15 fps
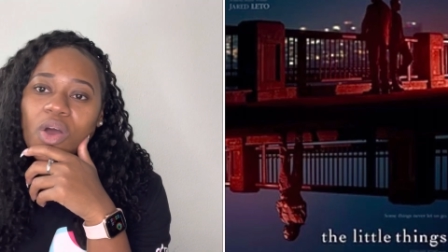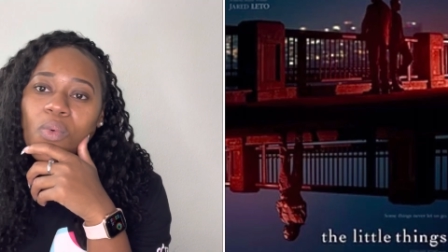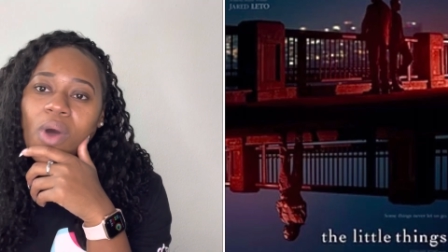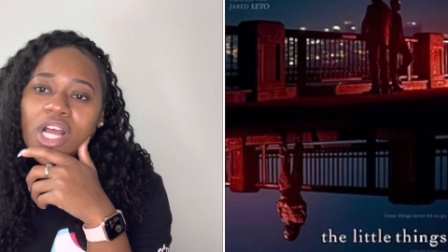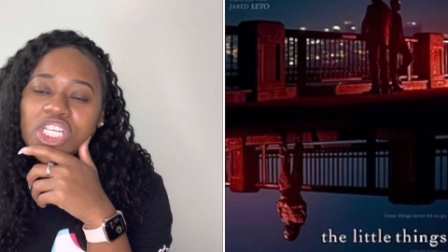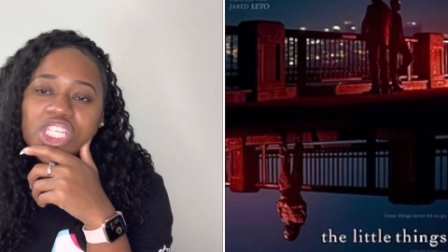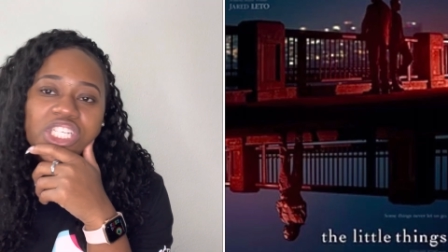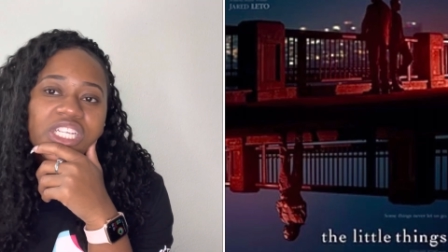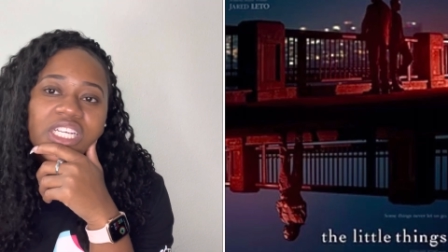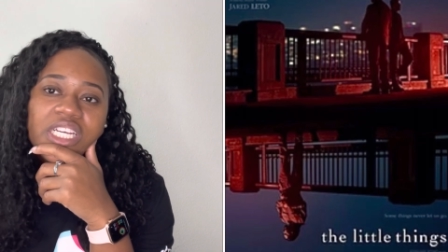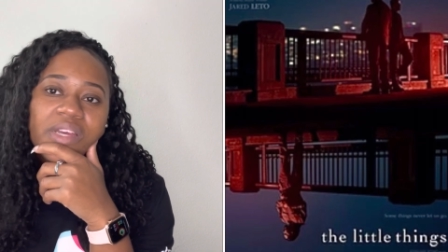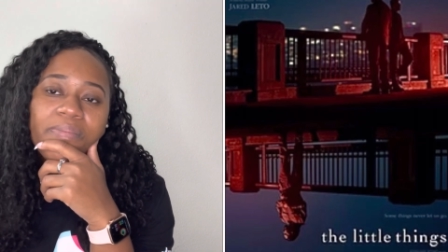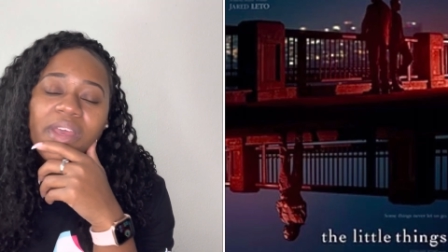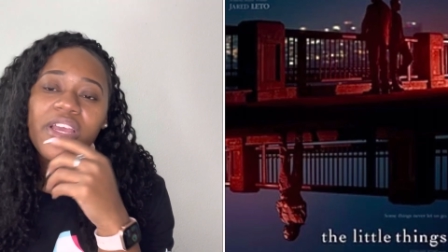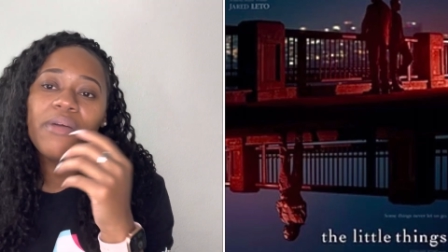Washington can
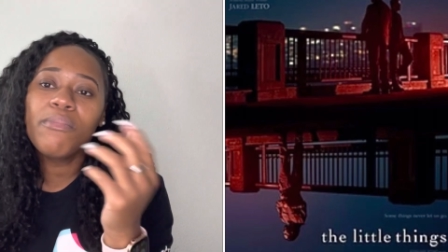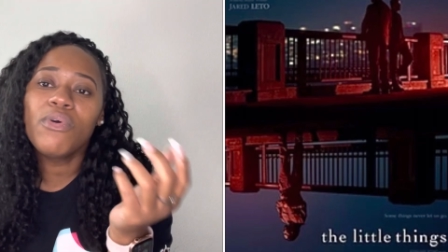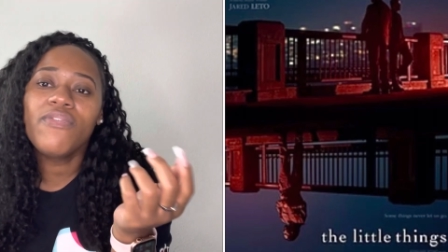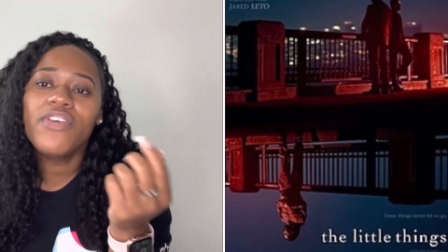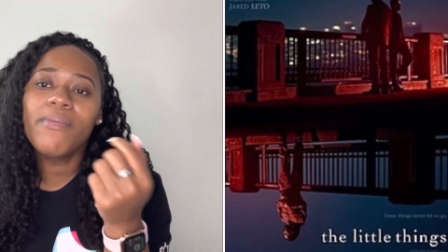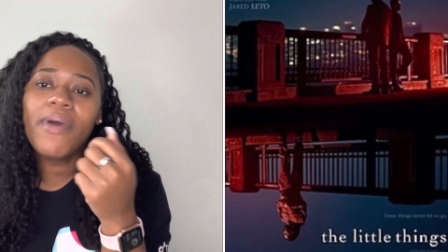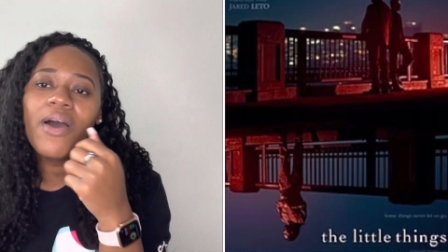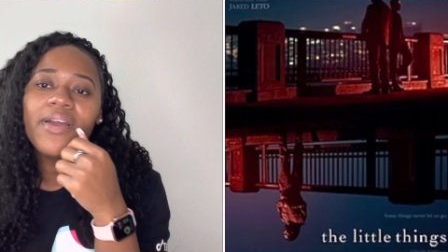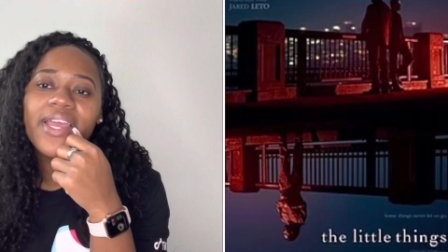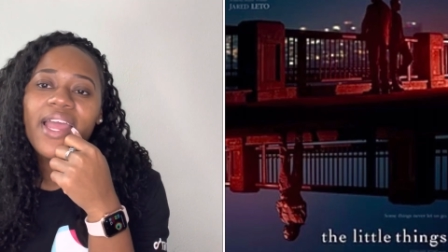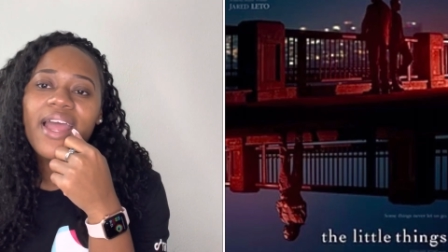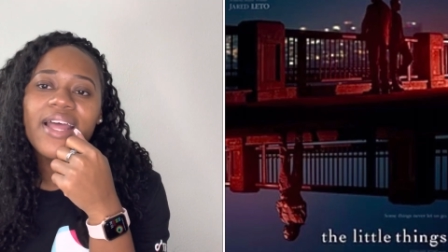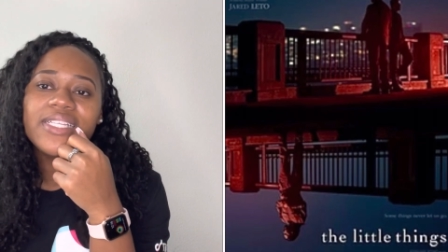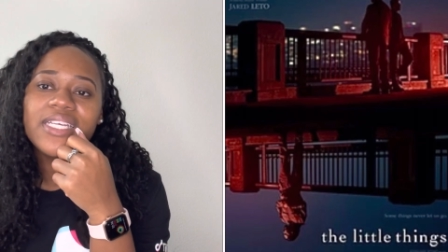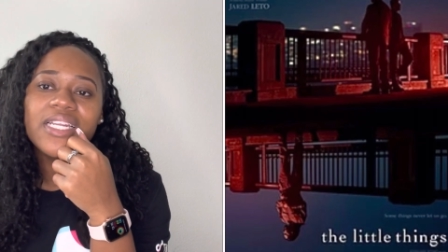make a movie about
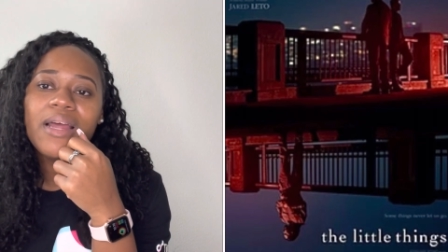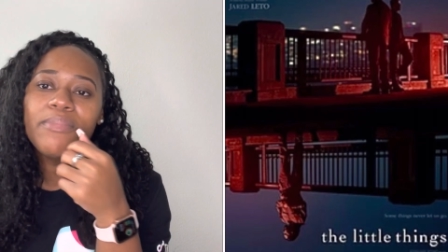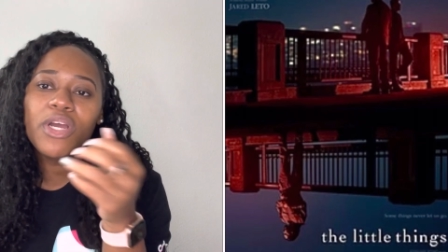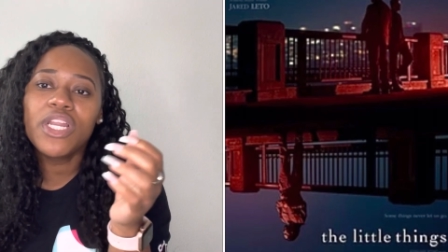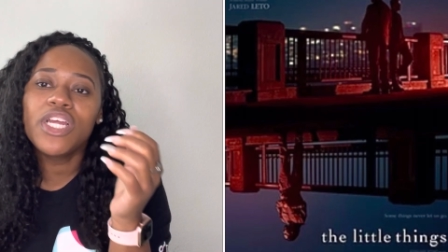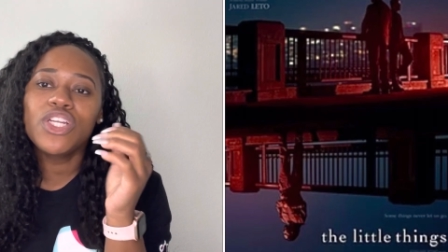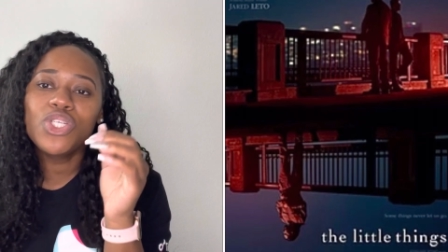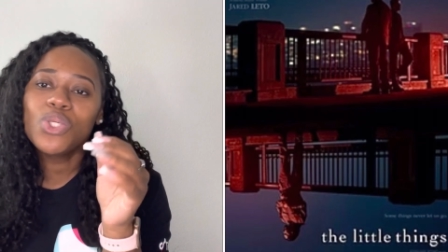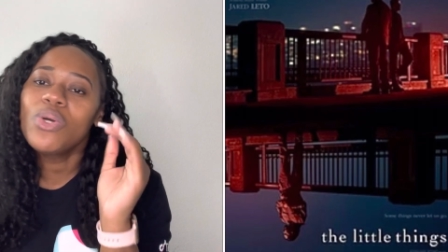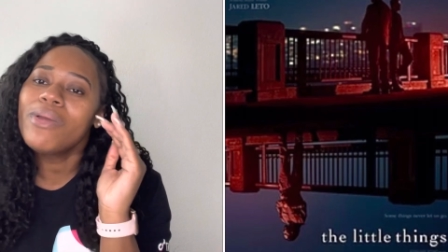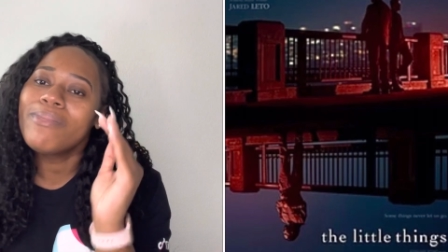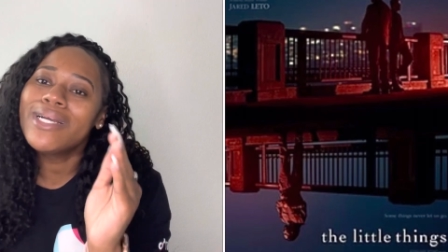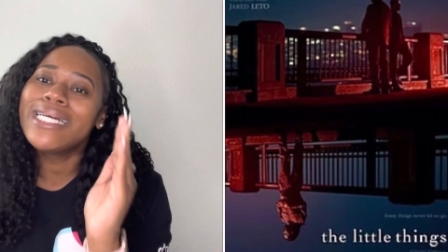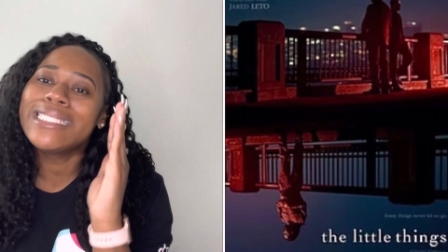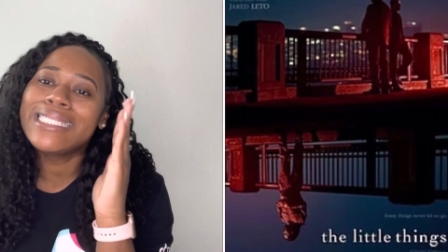cats and I'm going to enjoy it
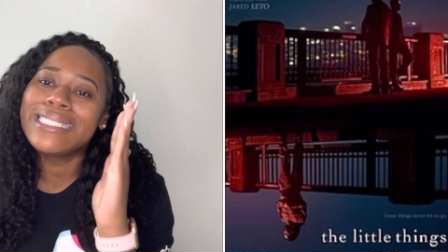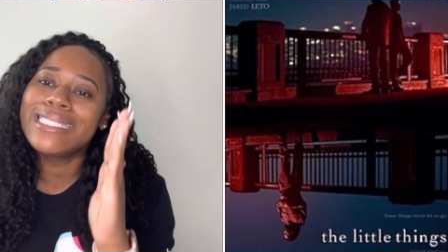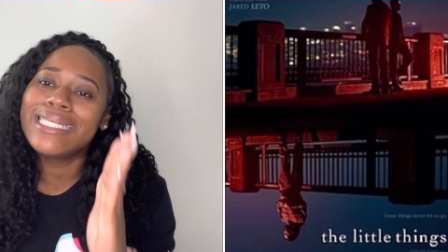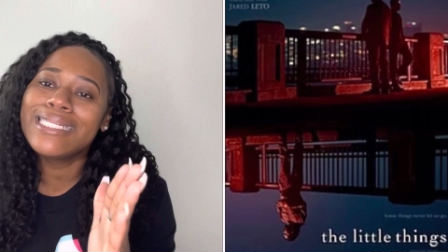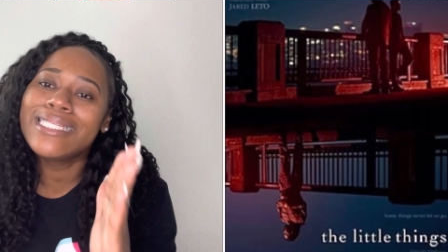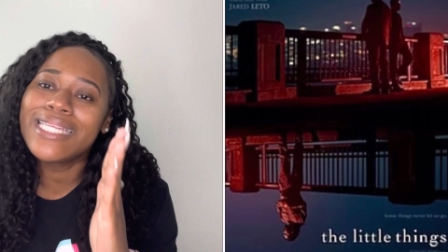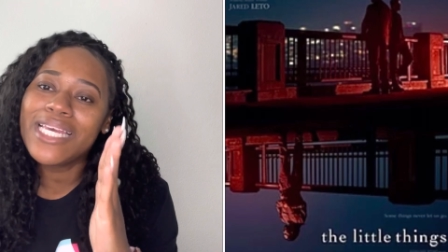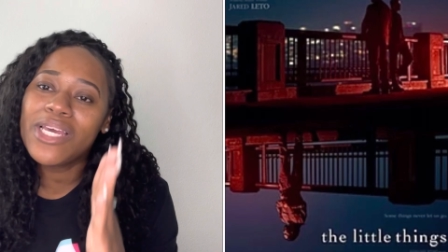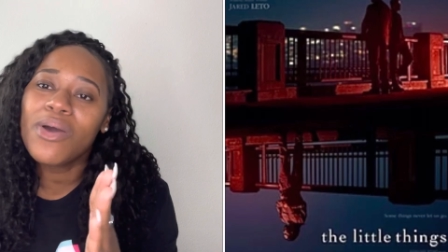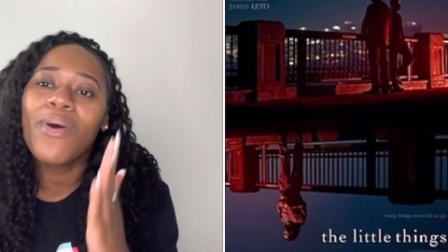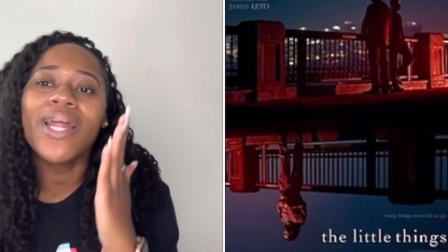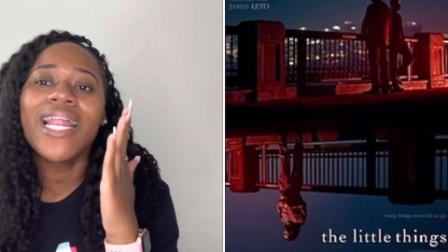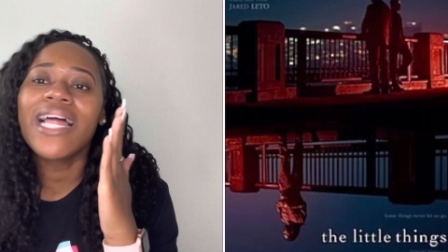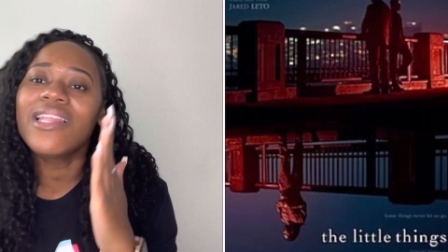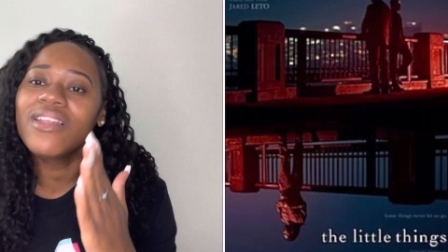because it's Denzel and
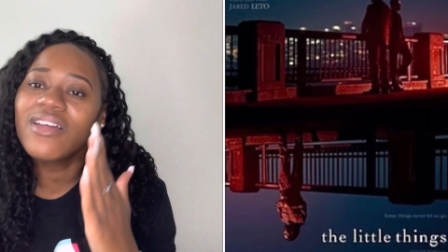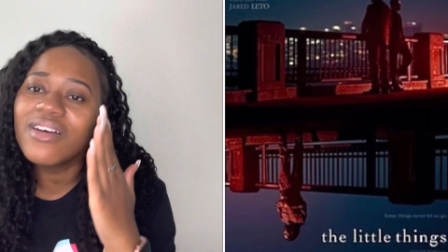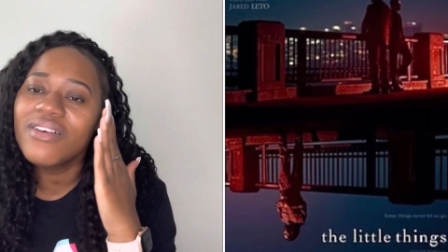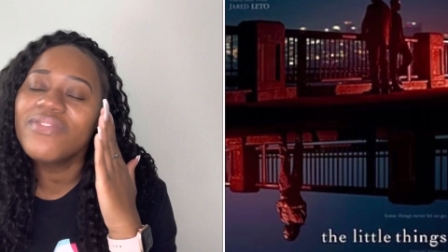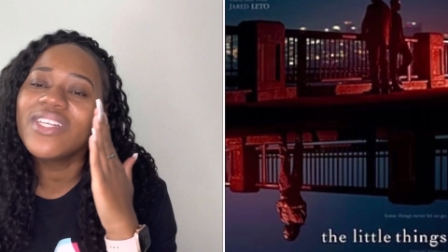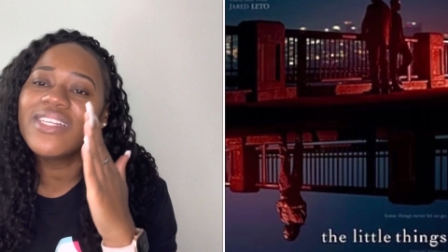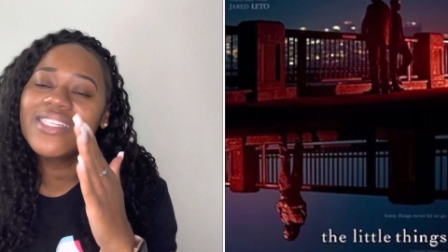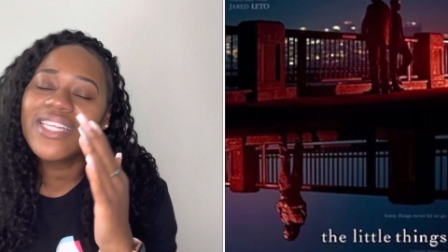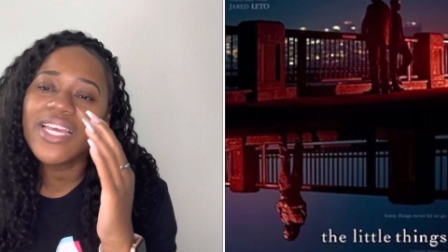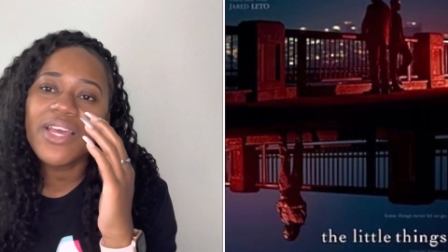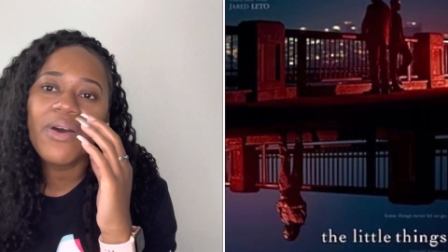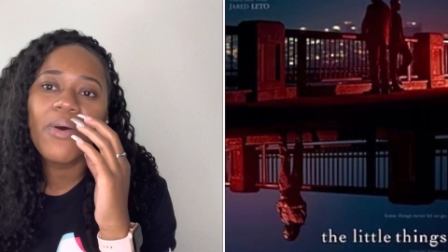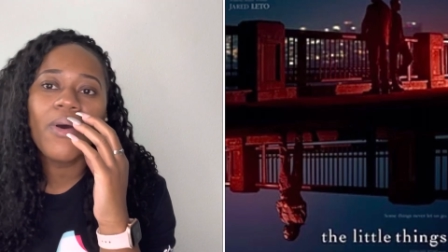I love Denzel.